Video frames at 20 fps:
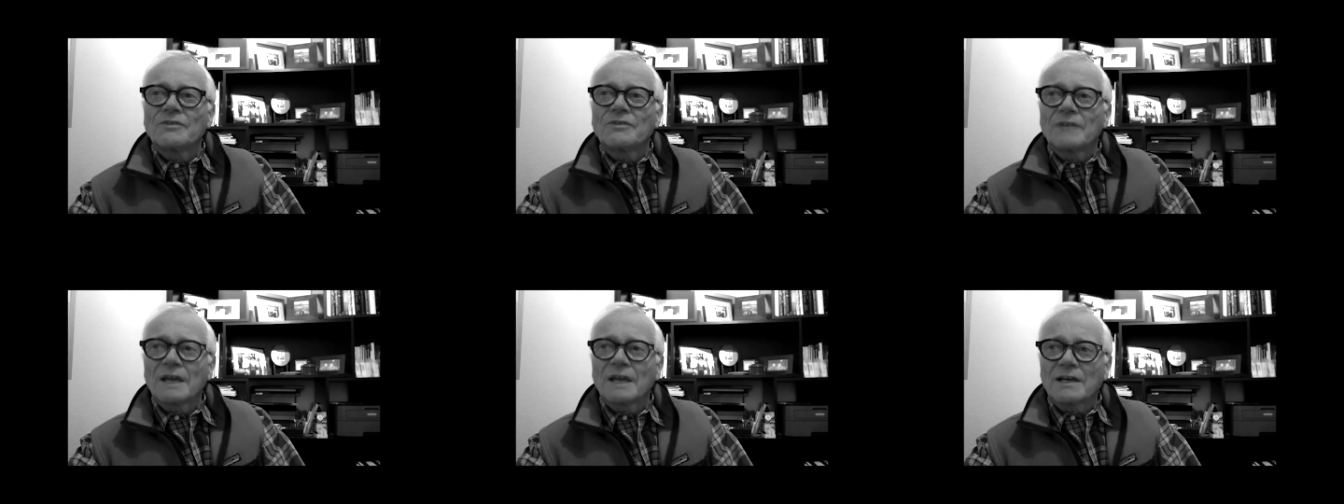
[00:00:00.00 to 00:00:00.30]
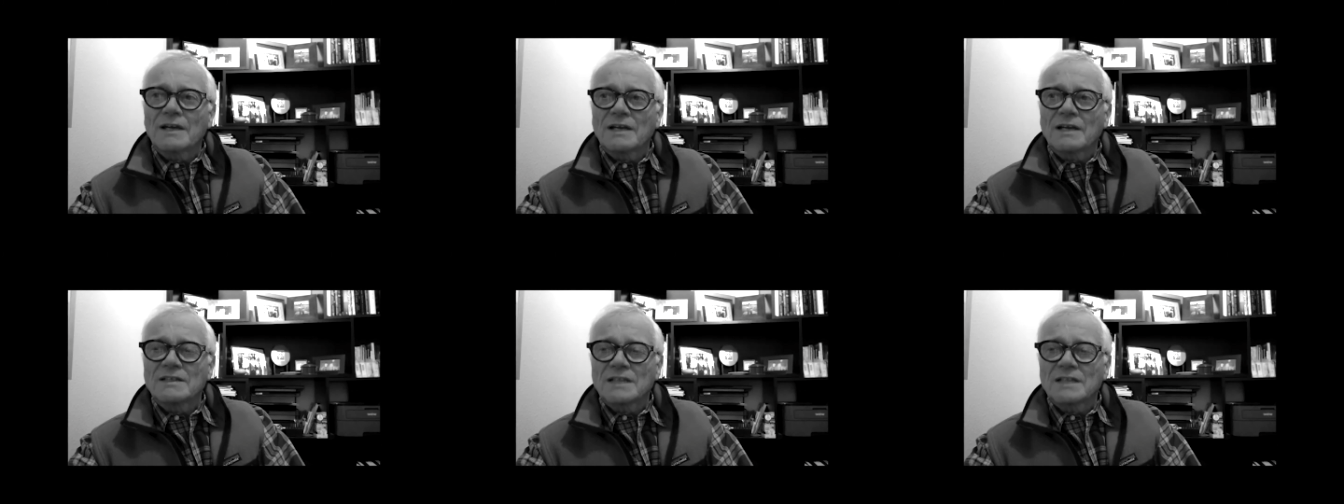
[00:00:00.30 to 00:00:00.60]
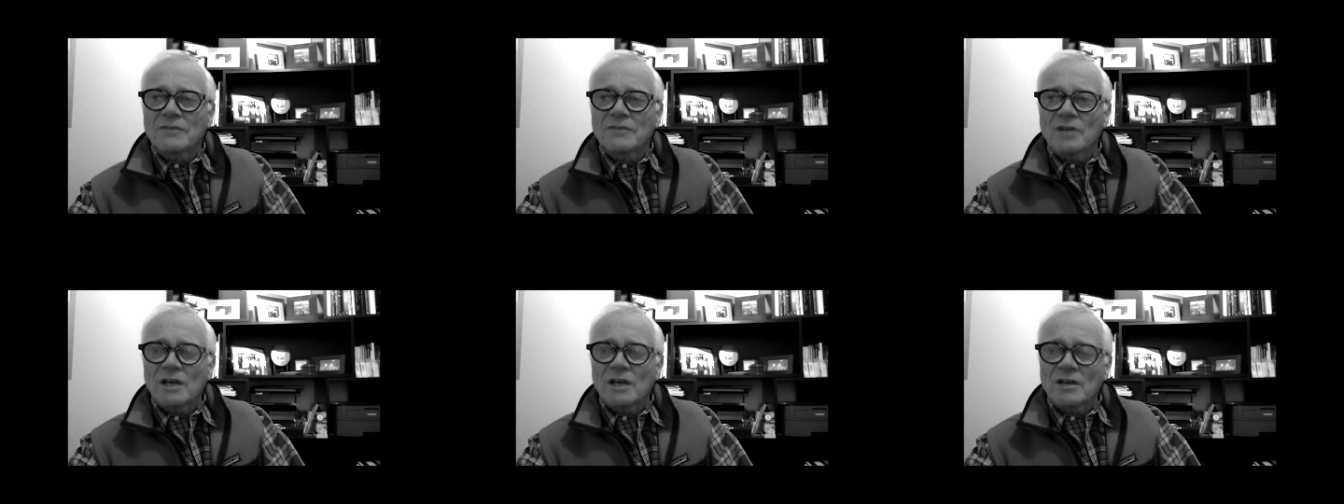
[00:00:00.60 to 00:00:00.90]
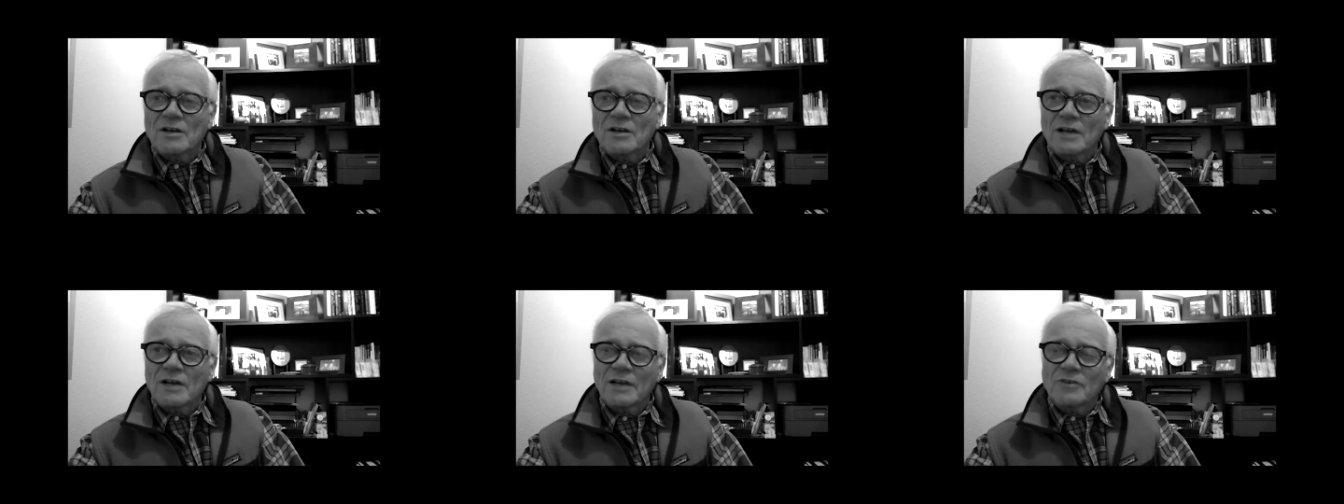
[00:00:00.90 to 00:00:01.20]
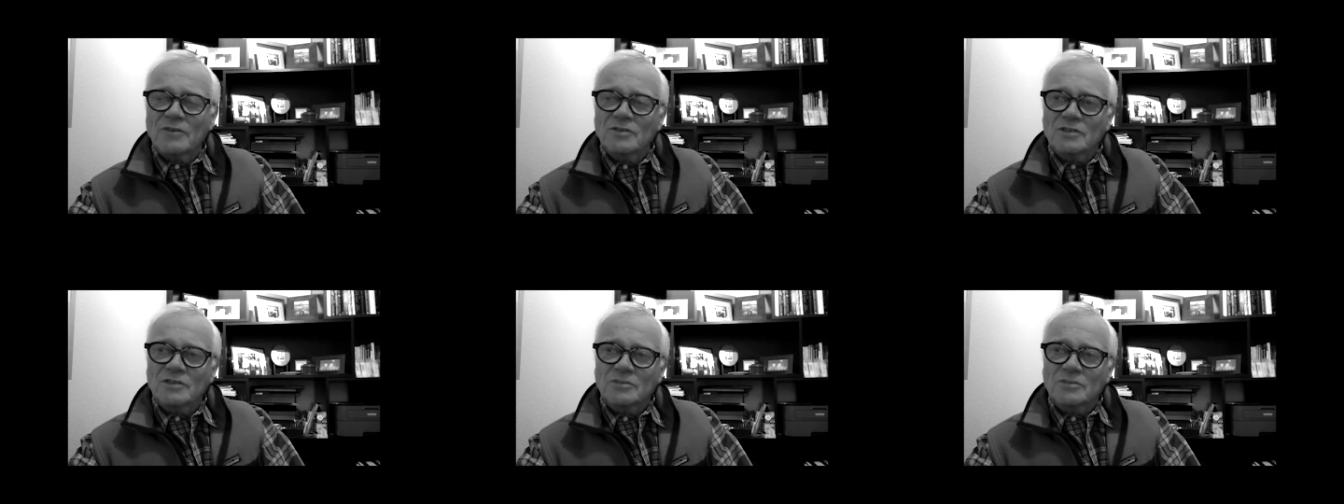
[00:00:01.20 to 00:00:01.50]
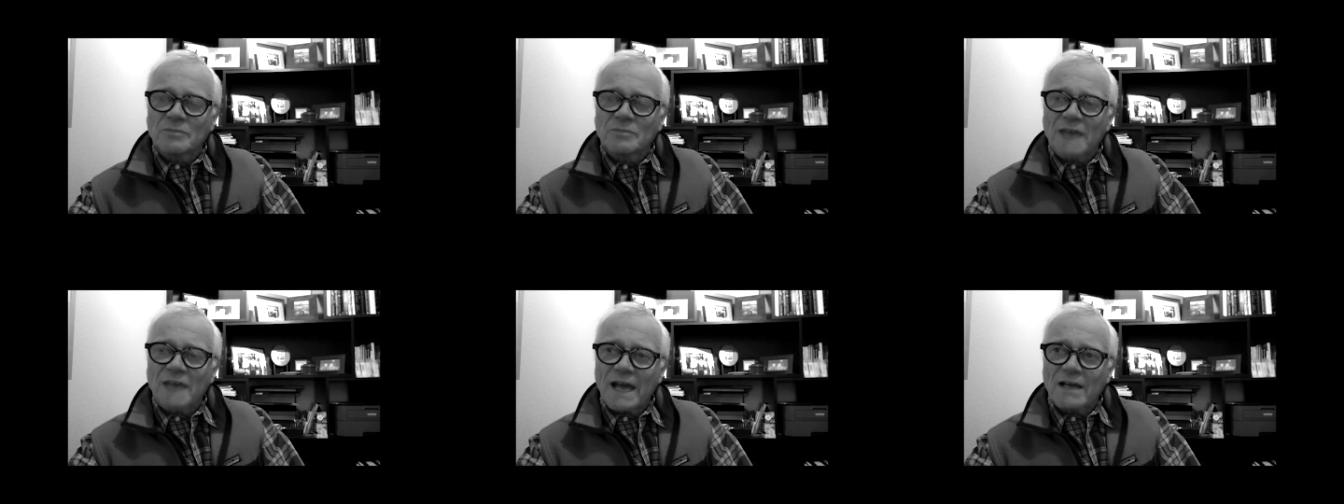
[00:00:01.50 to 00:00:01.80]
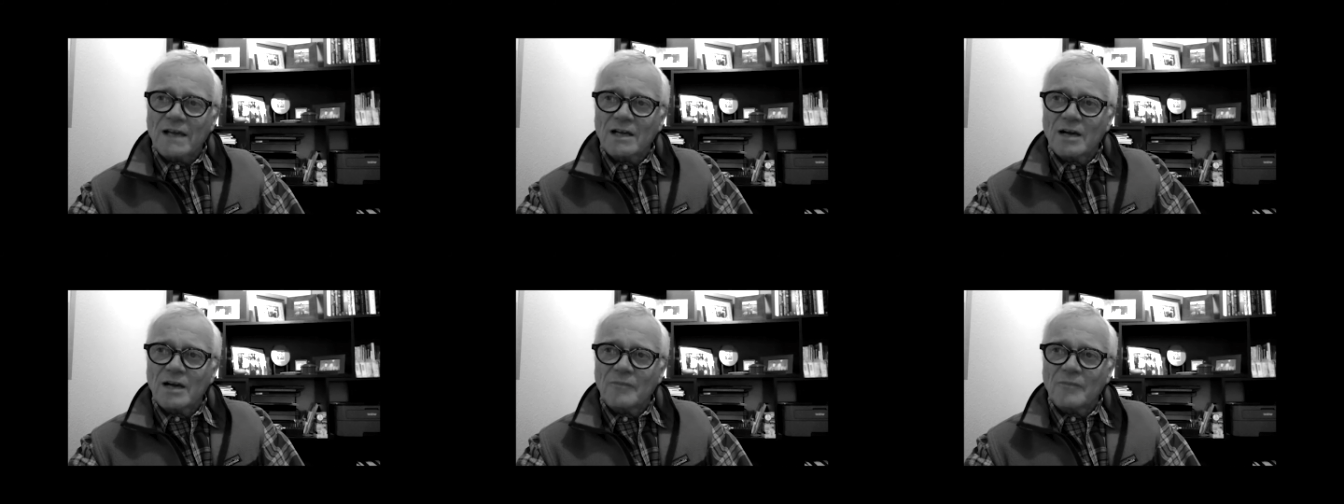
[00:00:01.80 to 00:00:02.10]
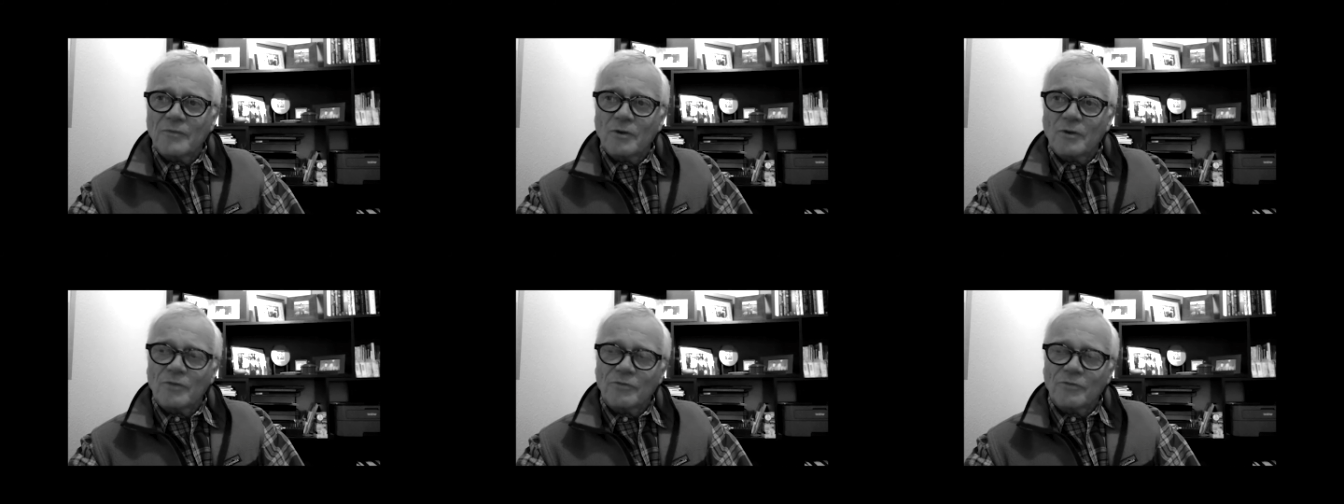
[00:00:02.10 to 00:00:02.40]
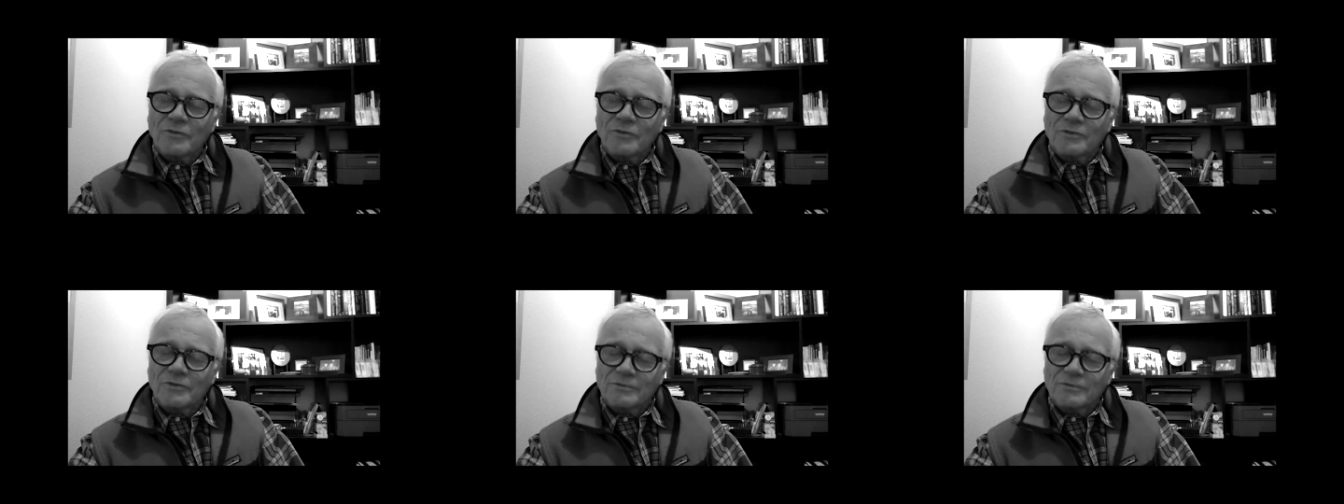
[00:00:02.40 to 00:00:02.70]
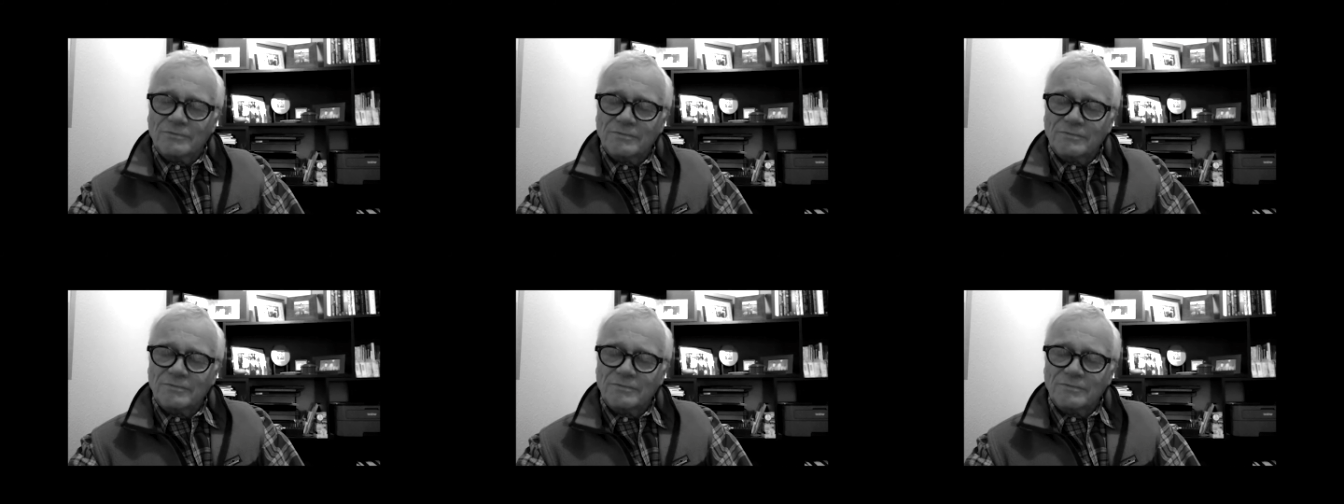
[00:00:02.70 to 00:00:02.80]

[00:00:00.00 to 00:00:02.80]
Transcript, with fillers: Nikon 700. I use as a backup or for